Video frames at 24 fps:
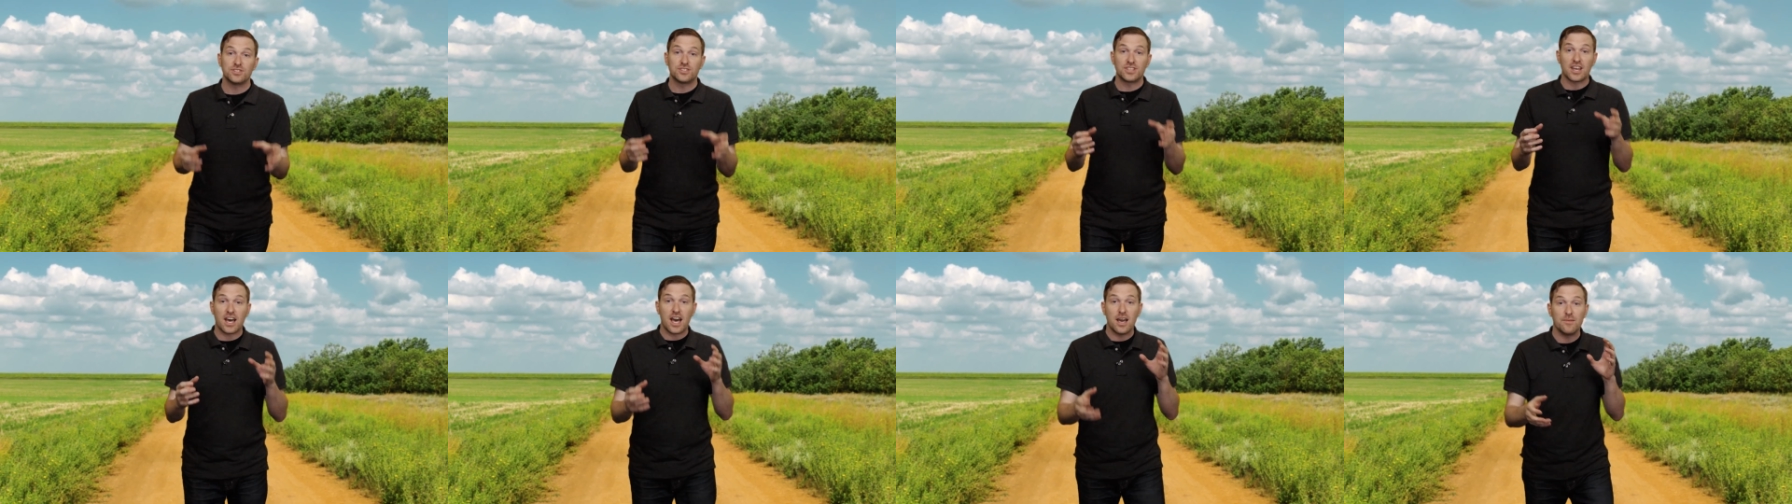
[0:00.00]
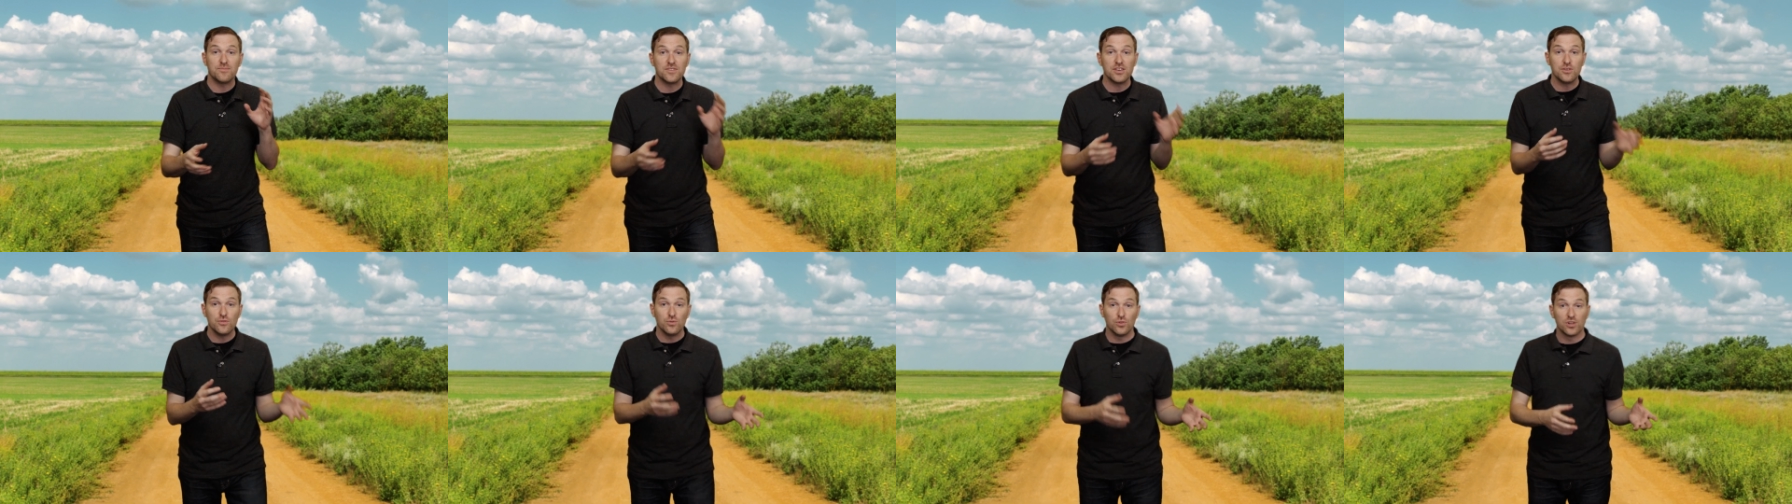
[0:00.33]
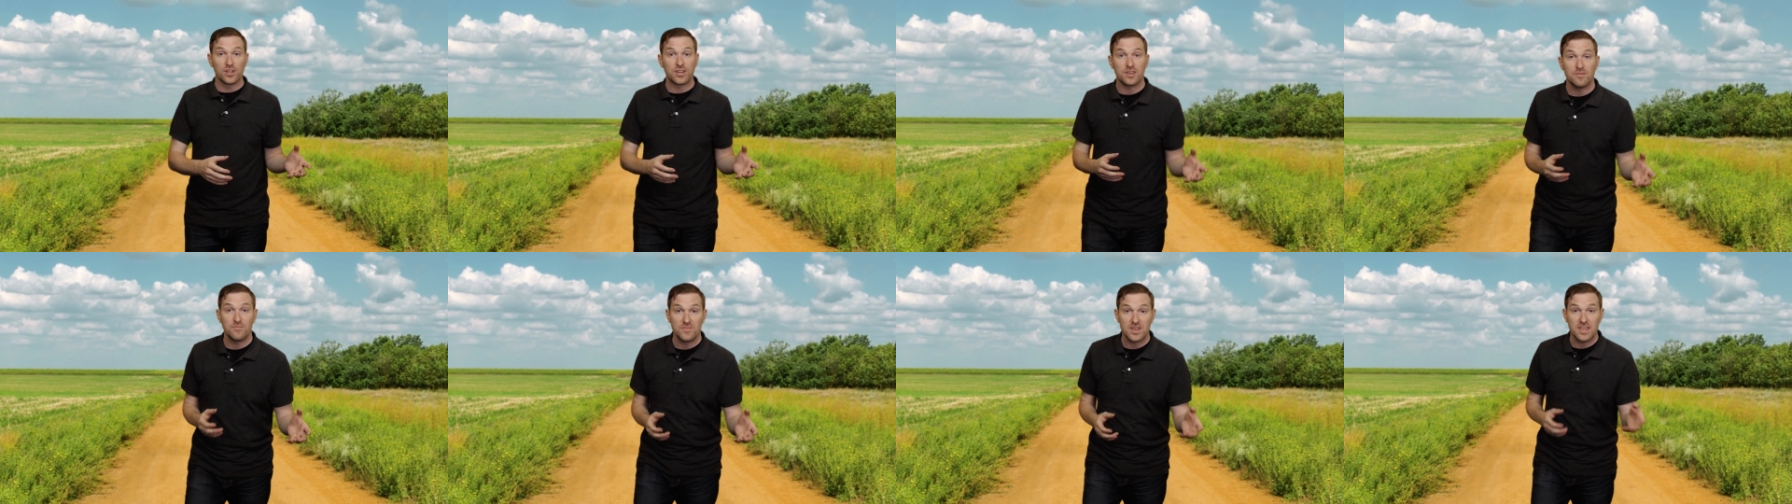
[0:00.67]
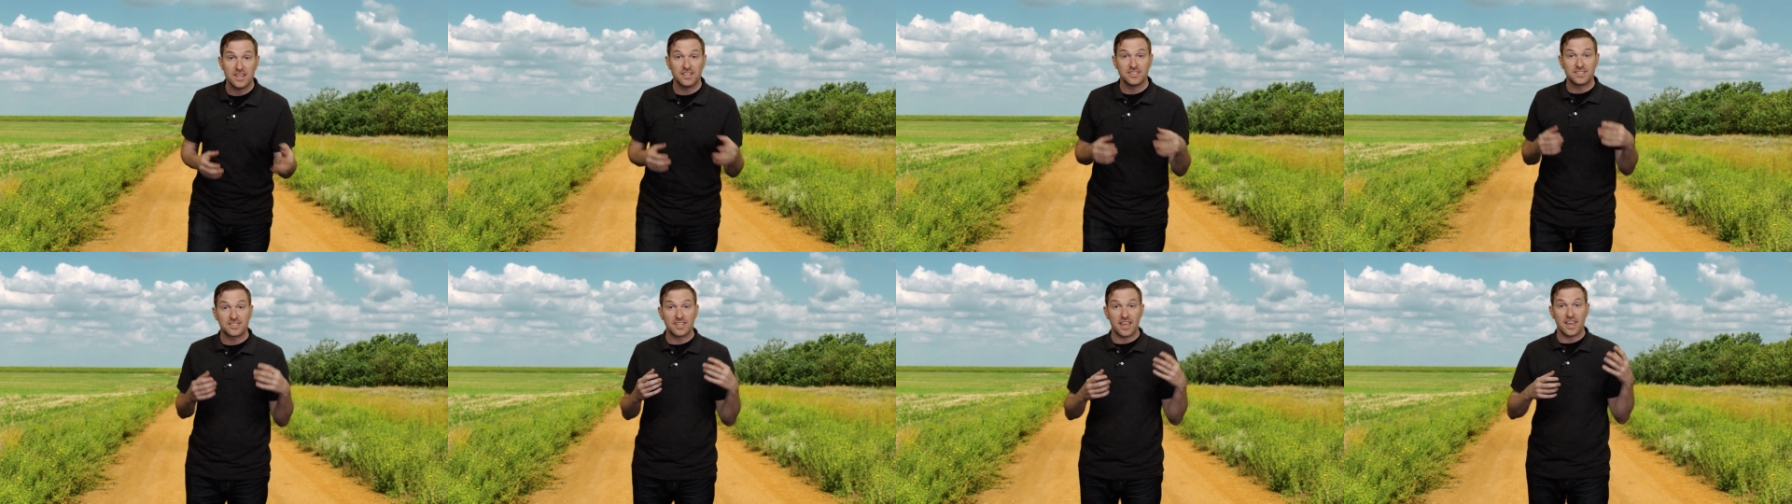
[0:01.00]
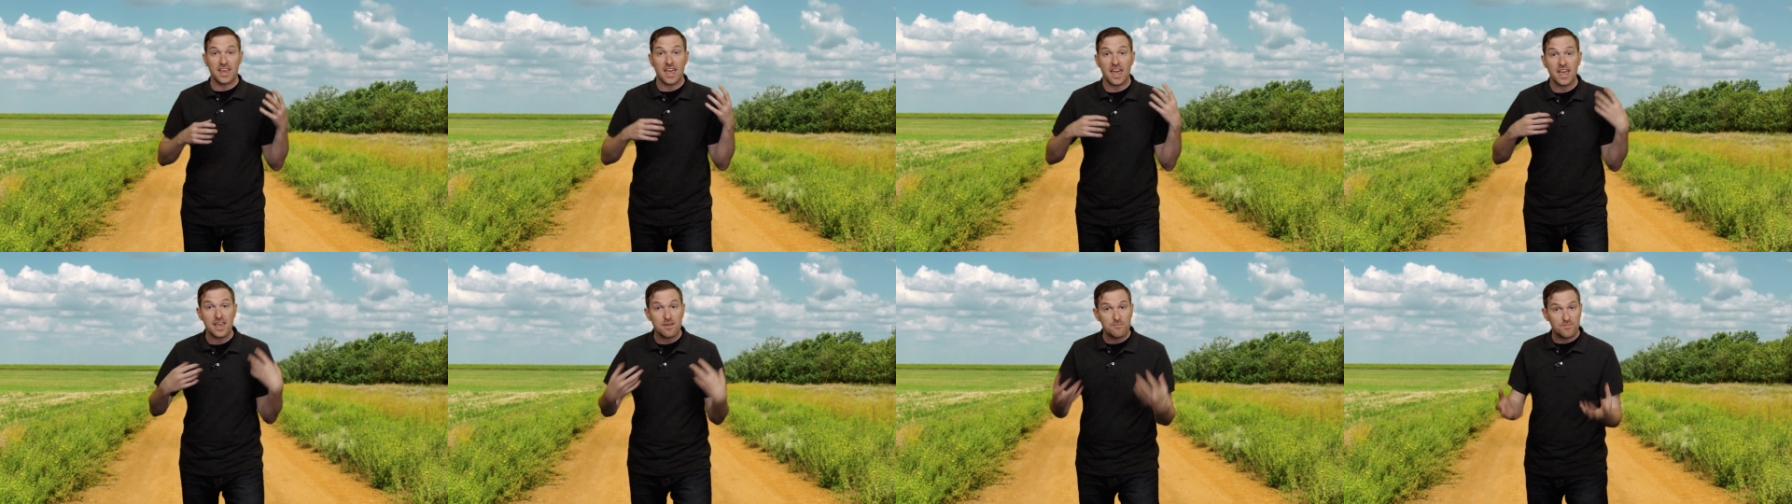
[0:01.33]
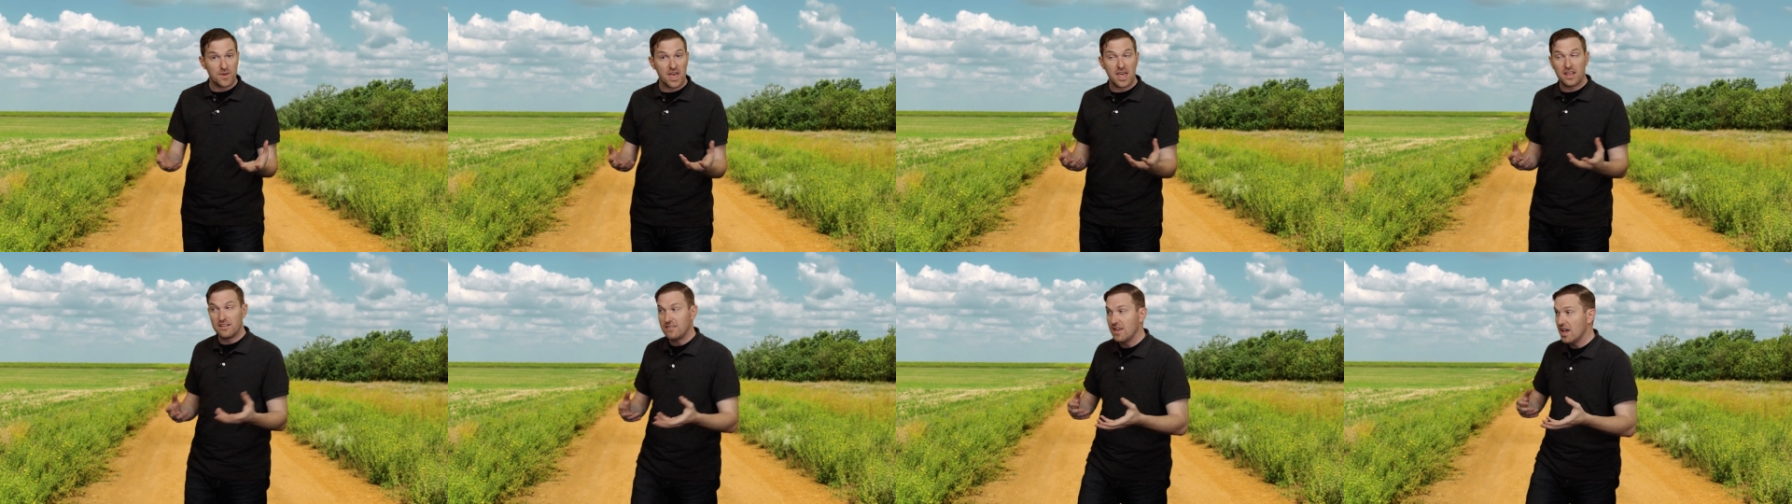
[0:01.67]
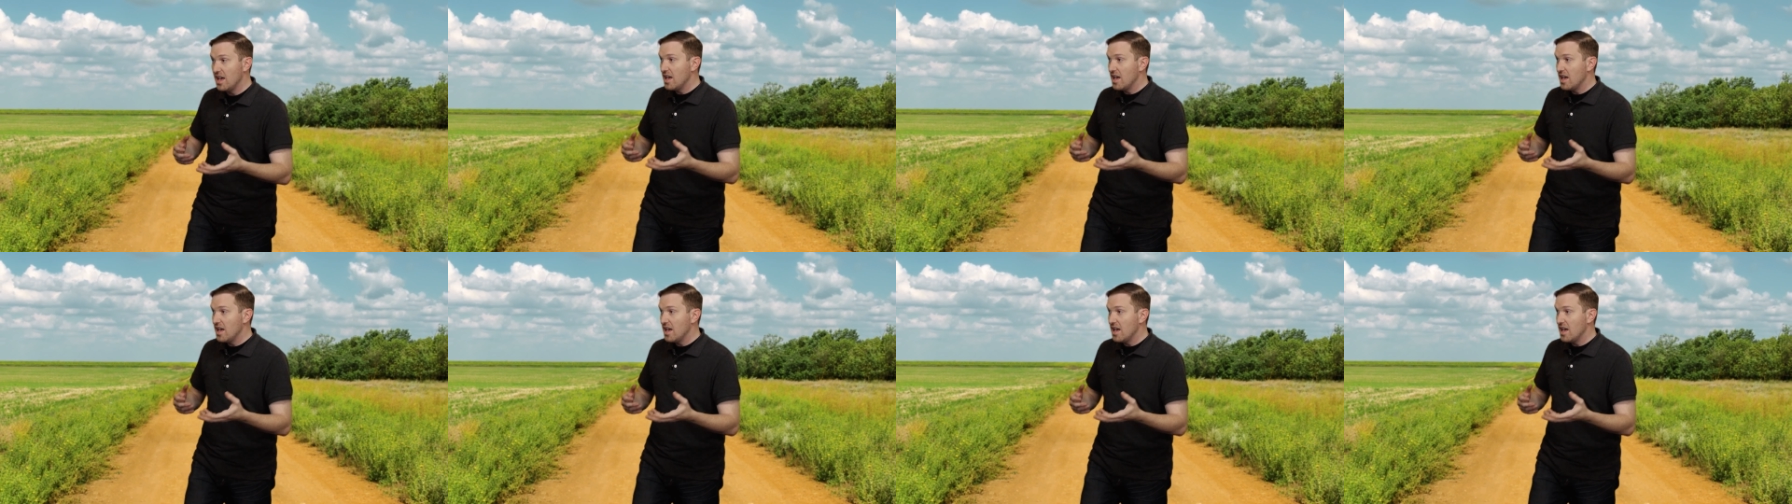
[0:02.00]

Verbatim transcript: time that you look at me and say, hey Ben,